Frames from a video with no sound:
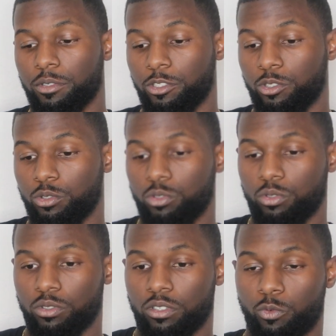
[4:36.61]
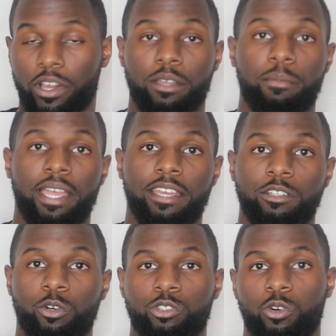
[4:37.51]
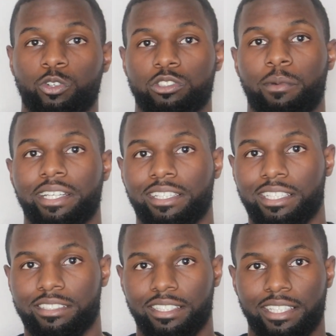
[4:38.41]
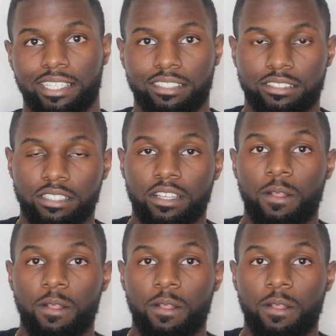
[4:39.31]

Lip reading: you recommend or somebody clicks your links.